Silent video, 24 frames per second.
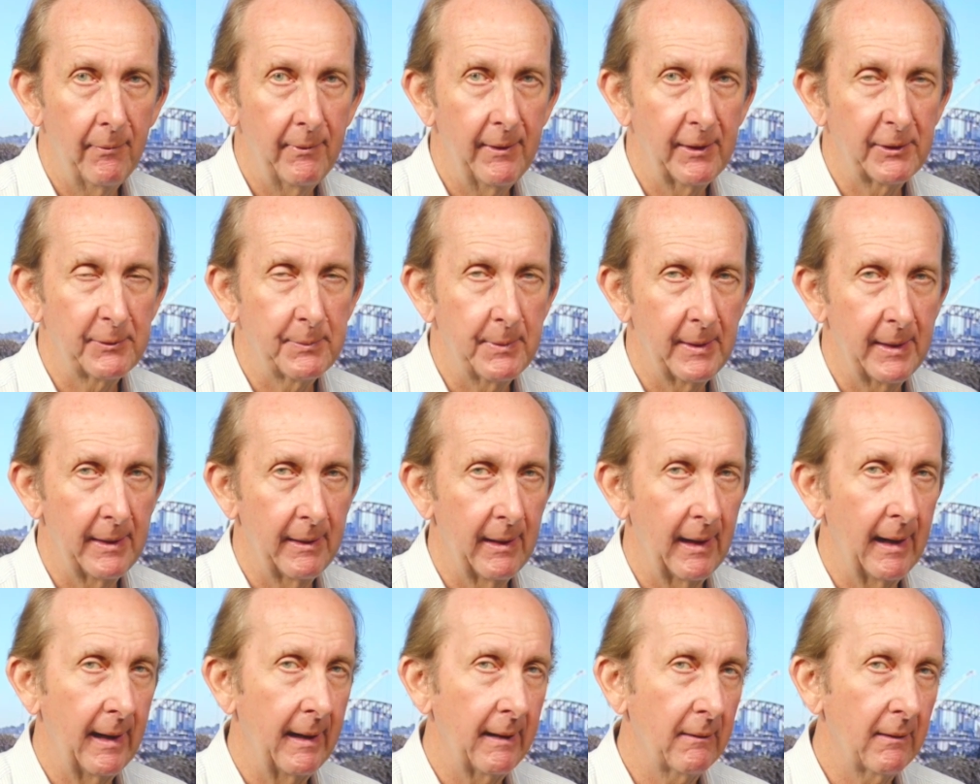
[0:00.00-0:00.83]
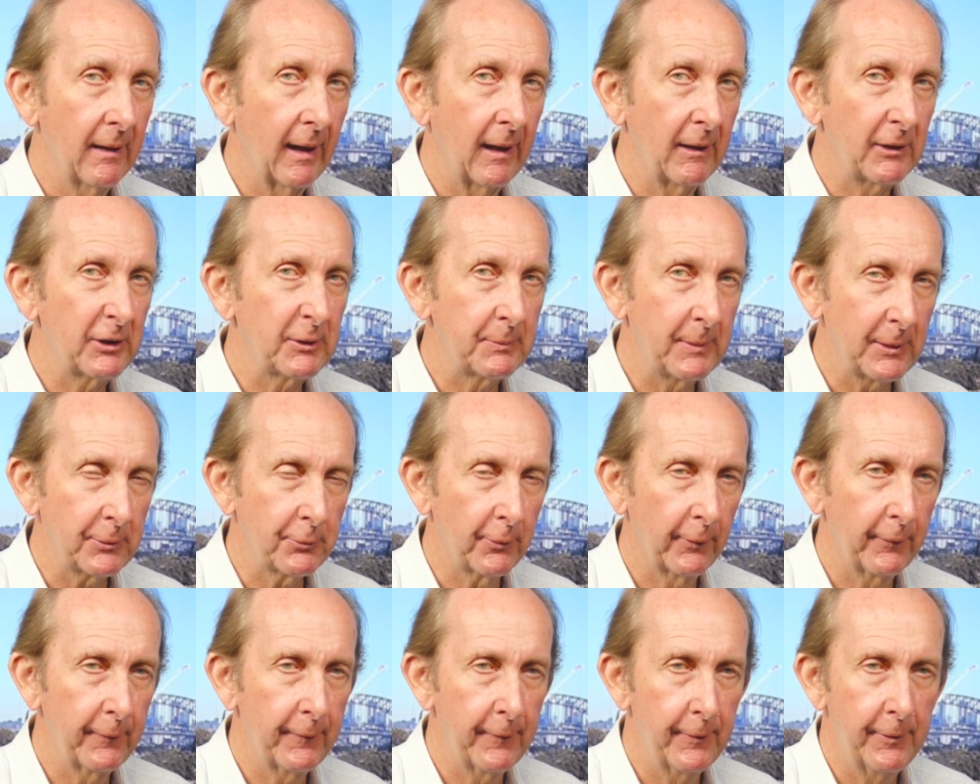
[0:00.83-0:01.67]
there's been a
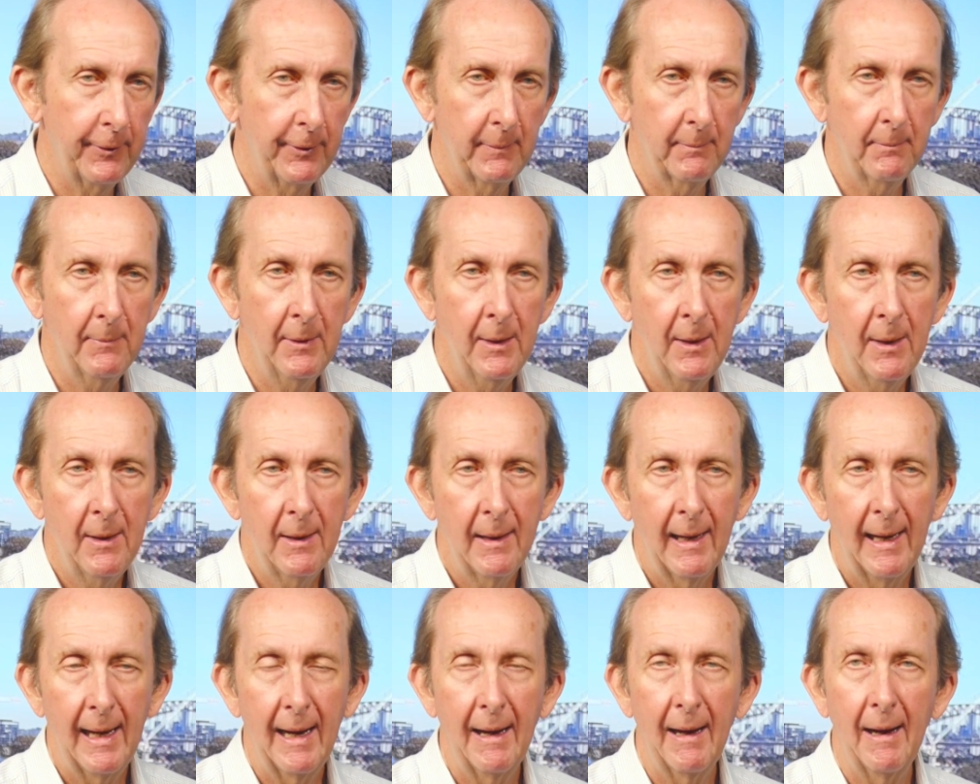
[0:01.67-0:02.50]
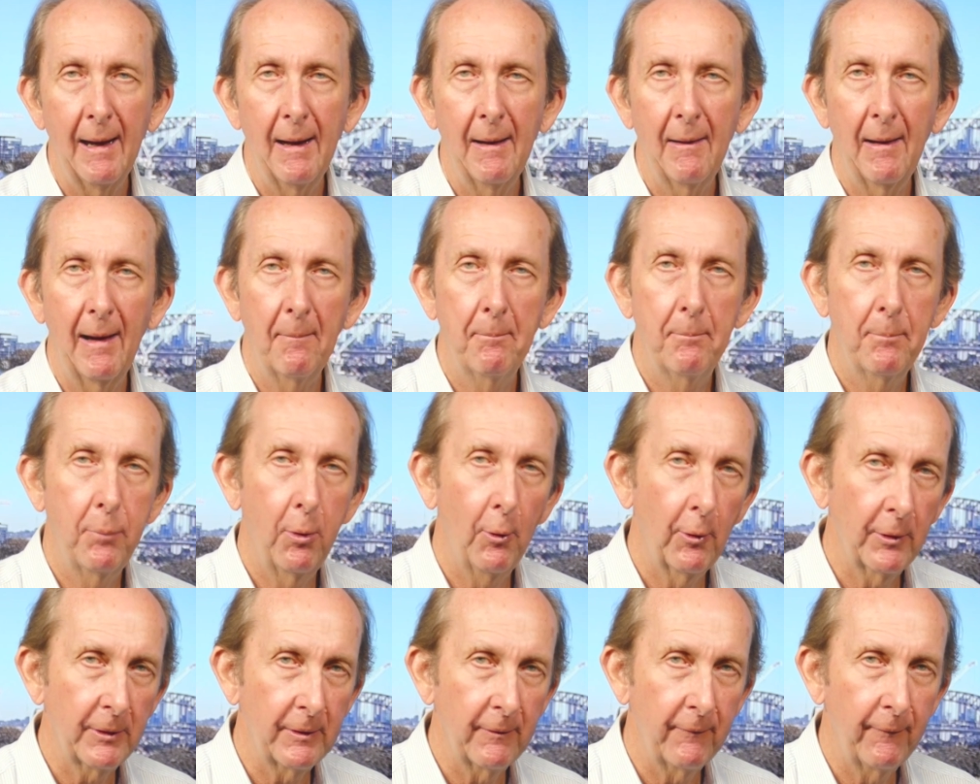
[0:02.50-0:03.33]
special firm
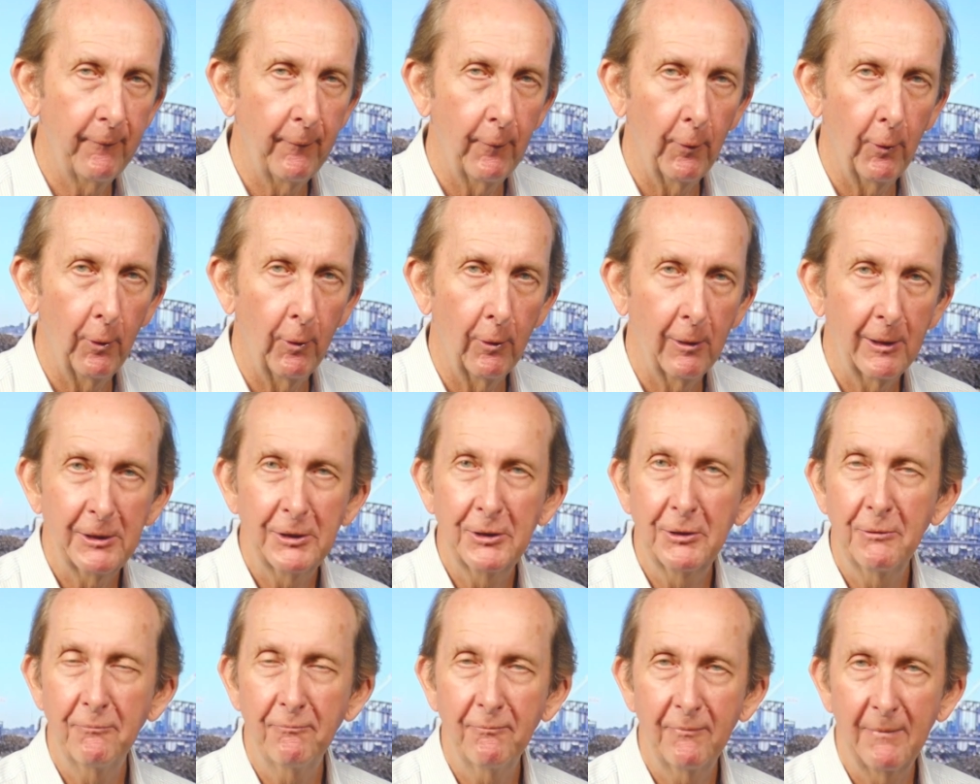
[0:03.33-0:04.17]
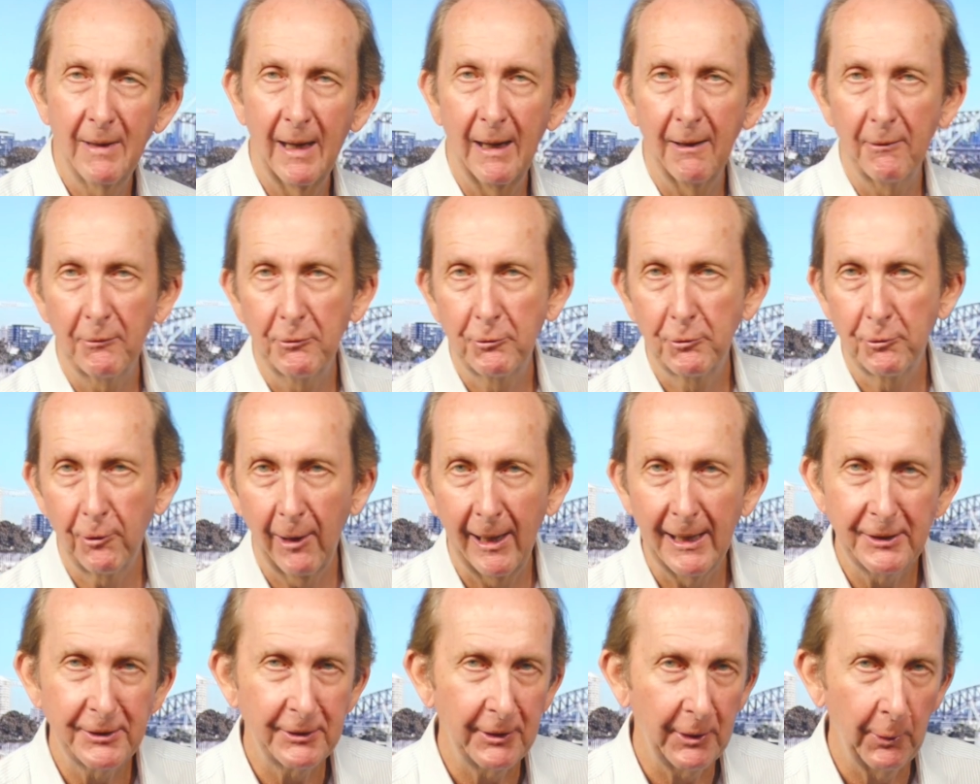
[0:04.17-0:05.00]
appointed for
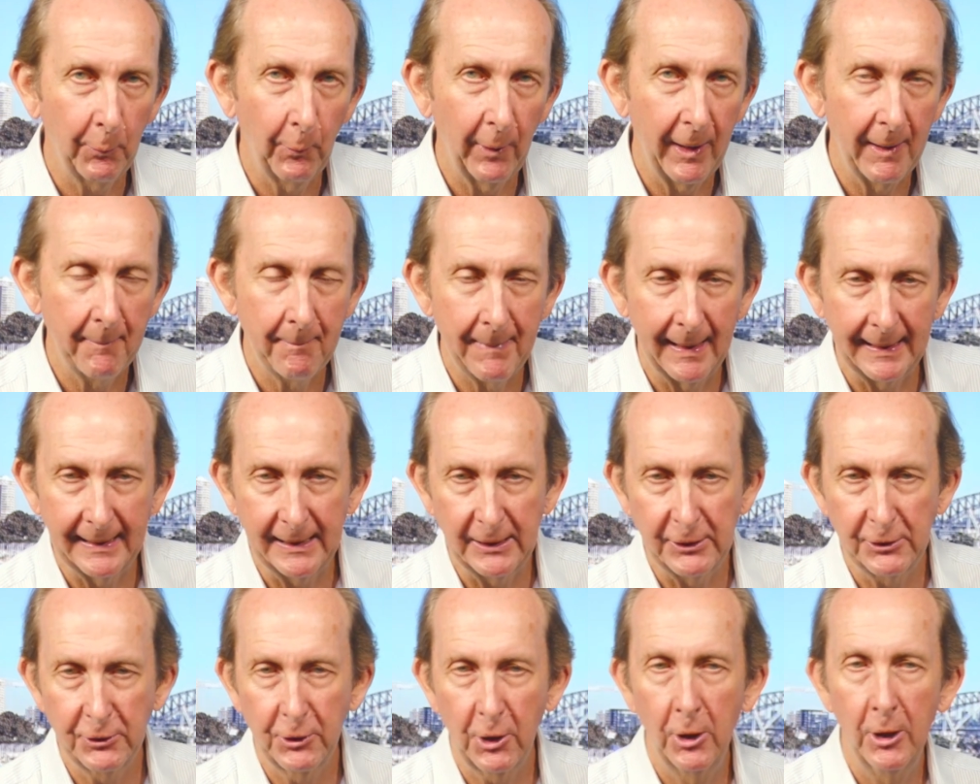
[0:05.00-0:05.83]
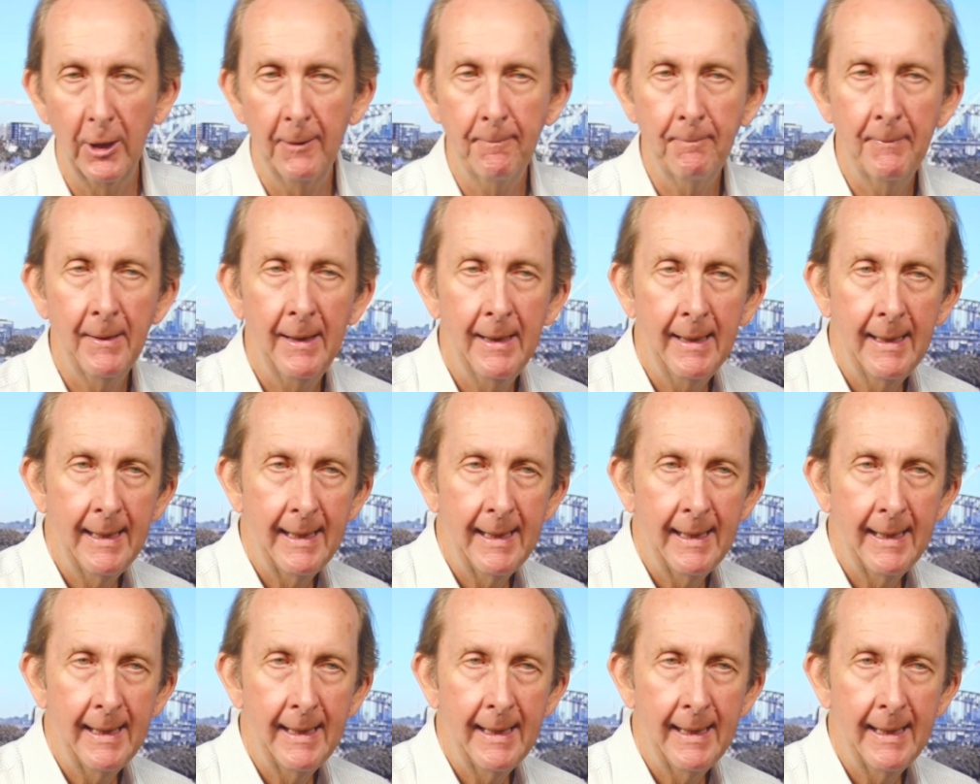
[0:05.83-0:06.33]
tracing where money's gone.